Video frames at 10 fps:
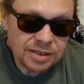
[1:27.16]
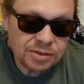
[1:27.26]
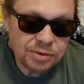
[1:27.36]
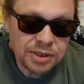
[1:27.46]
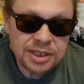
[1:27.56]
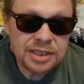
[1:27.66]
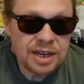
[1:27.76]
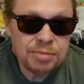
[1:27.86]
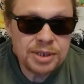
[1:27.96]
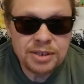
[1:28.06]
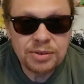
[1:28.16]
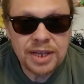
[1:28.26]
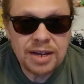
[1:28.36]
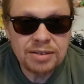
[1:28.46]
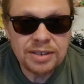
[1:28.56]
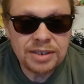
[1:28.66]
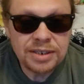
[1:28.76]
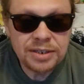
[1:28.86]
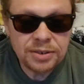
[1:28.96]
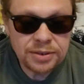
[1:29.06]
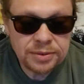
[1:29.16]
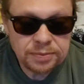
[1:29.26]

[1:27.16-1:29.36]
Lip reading: One cannot be without the other.